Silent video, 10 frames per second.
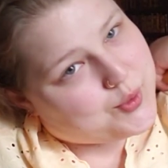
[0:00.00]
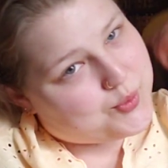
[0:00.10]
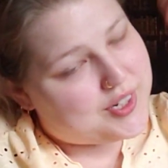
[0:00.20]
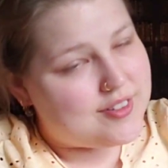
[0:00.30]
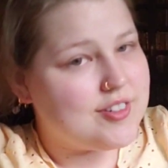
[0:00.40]

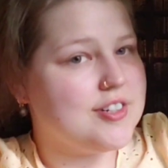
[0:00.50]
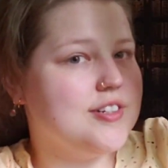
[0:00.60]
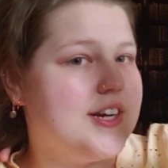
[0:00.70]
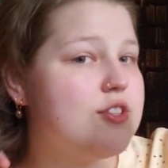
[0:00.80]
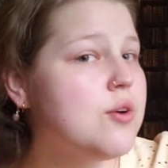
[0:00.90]
Whatever.
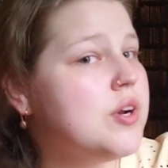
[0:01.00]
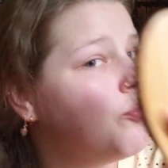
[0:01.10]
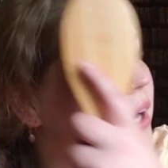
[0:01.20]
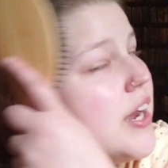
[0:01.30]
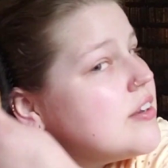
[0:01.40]
It's going in
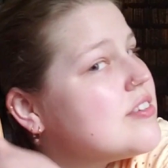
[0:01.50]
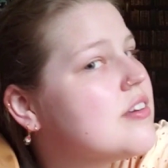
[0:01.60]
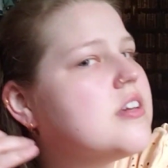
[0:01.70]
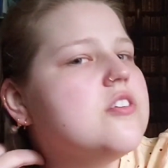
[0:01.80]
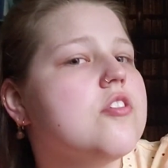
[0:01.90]
braids.
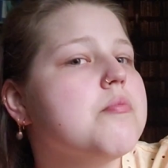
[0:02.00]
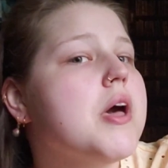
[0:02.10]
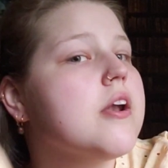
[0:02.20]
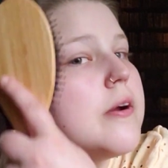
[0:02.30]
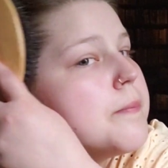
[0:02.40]
Doesn't
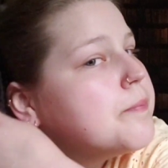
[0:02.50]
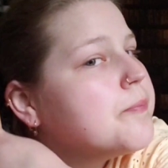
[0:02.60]
matter.